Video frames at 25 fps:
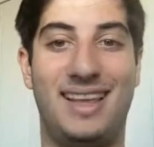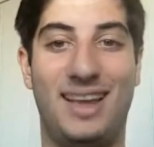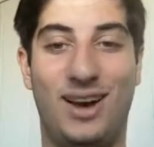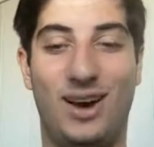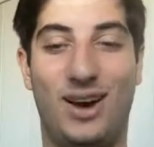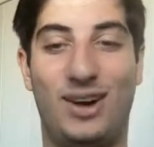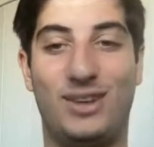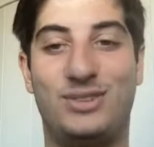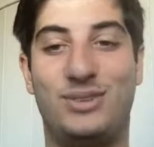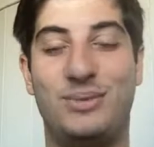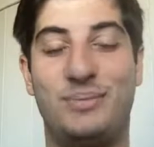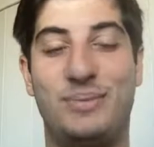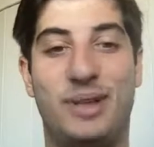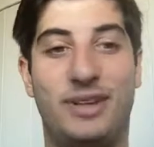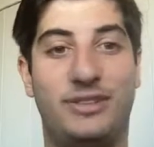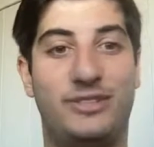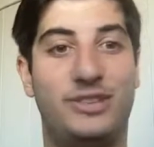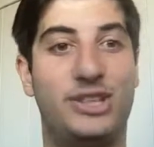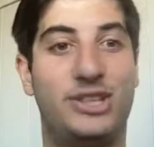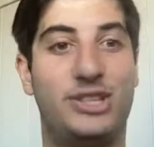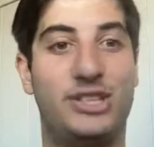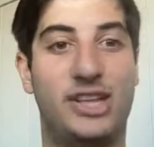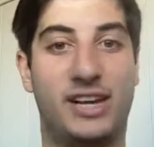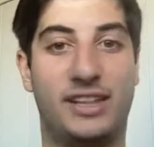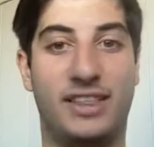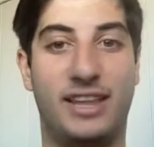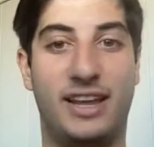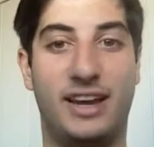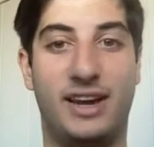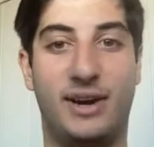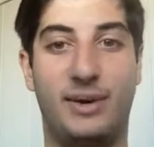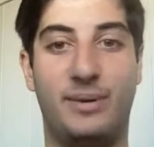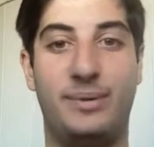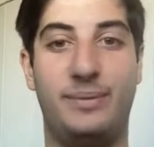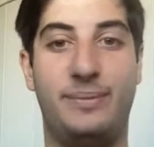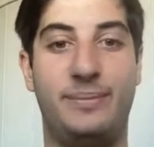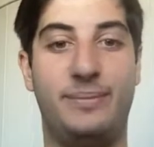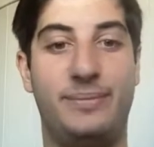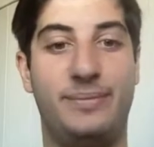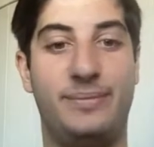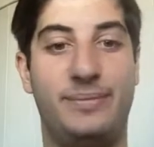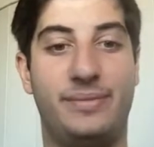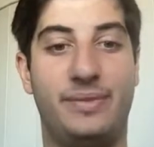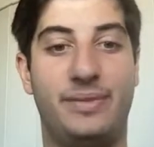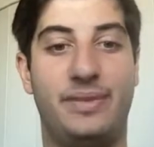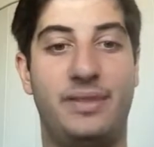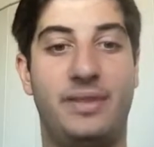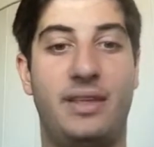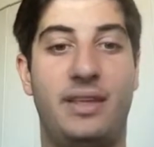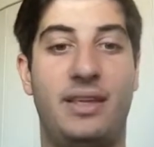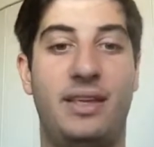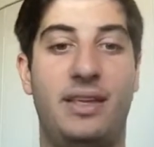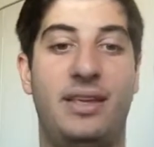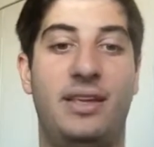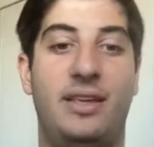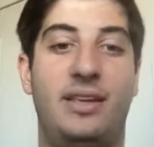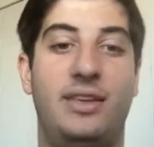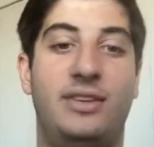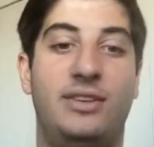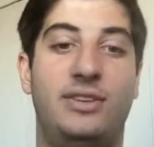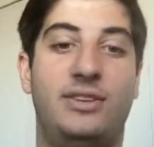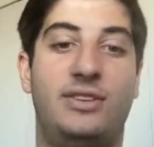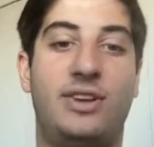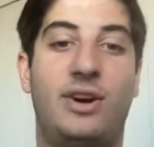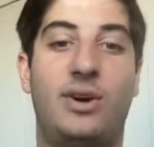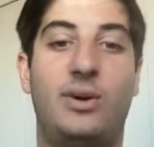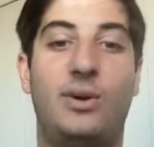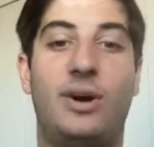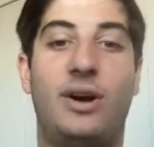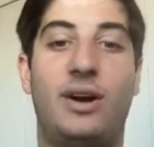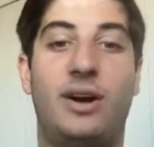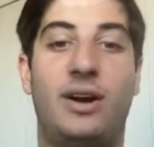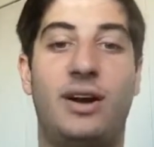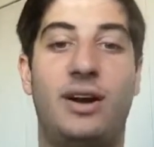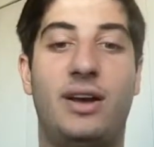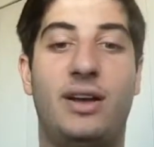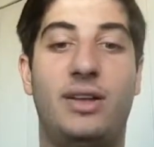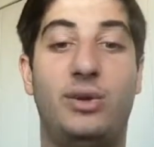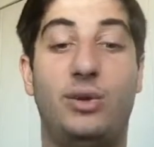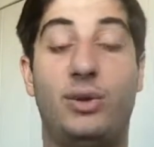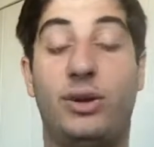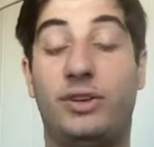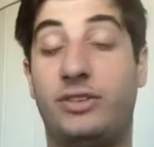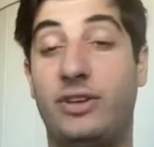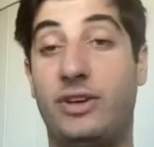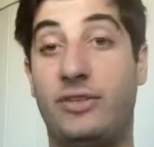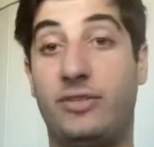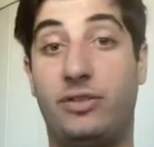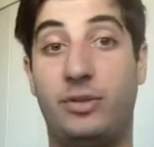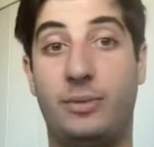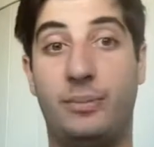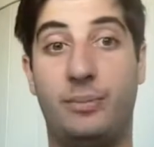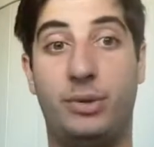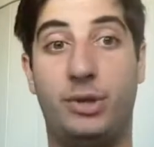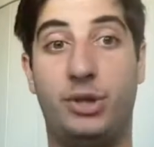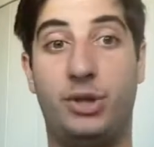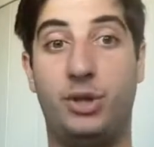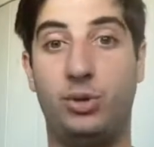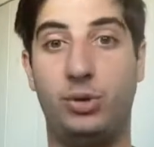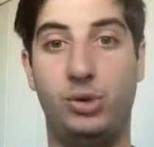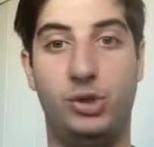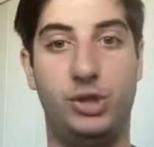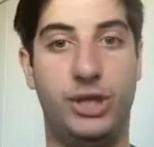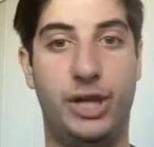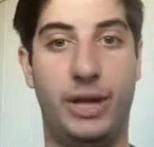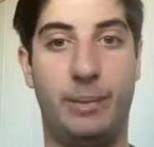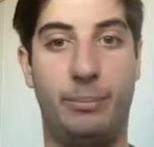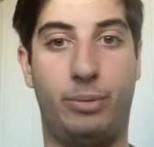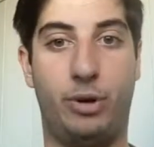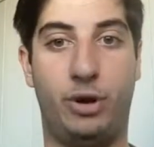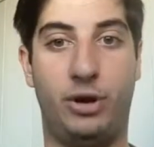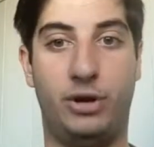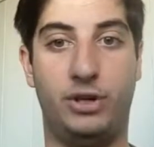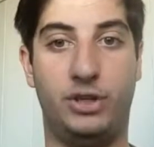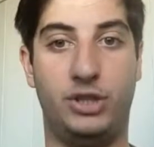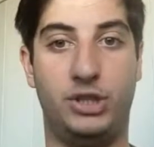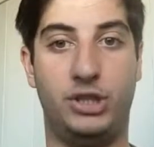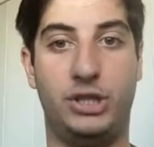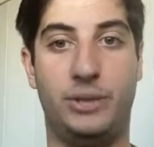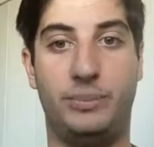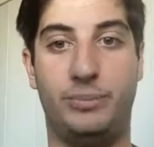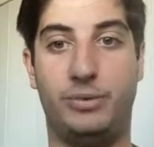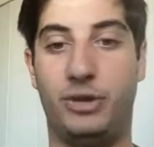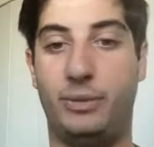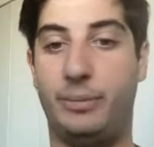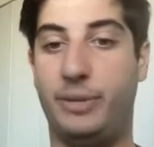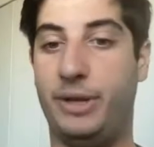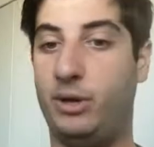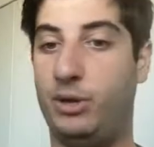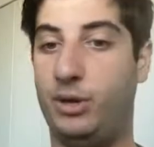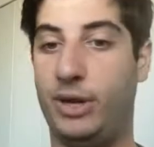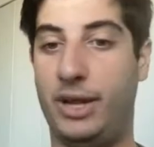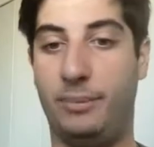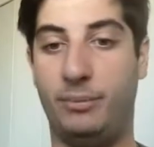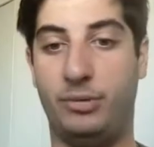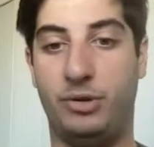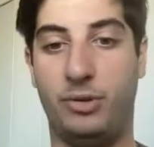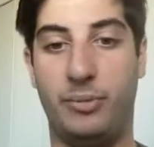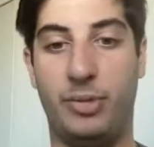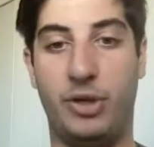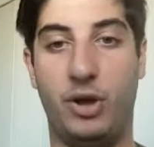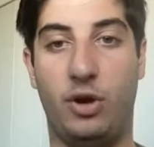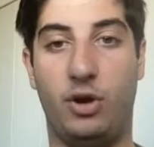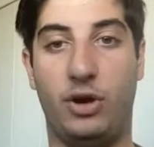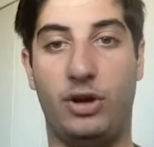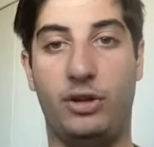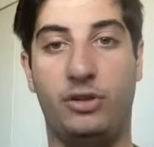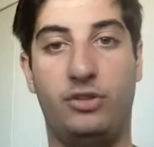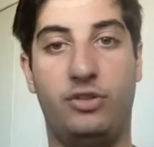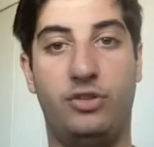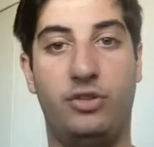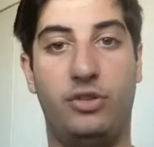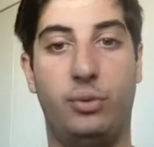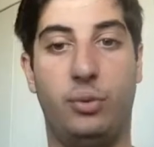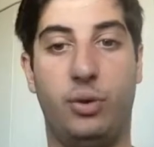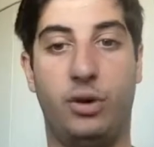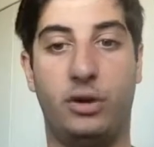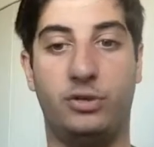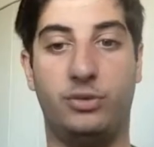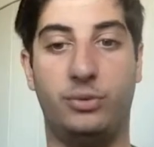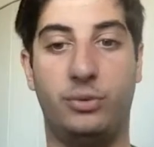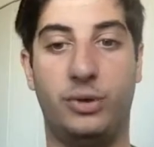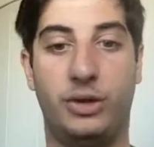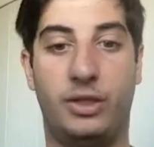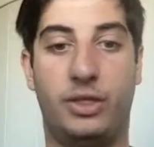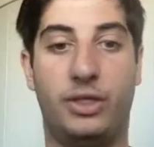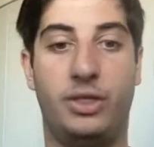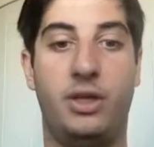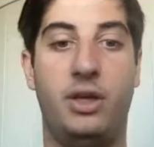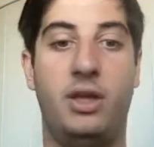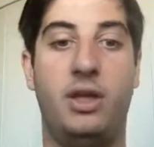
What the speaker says: Awesome, I'll have to check that out. So you guys have some huge name partnerships. I mean, you named some of the artists you worked with.